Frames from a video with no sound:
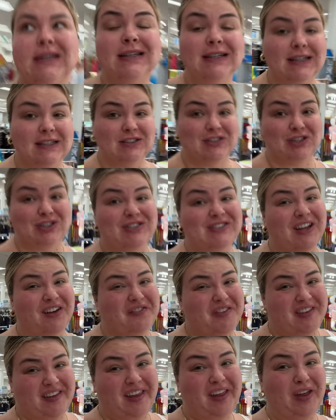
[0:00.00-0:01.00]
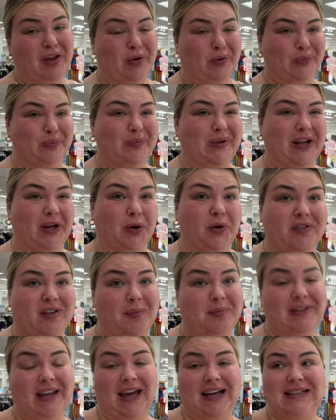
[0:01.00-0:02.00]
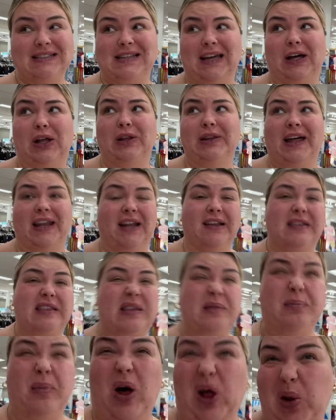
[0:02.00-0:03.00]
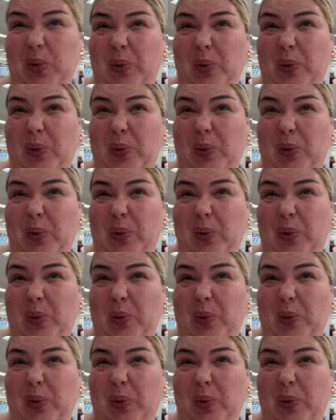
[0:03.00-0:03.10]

because your stuff's cute, but it goes up to XL and a small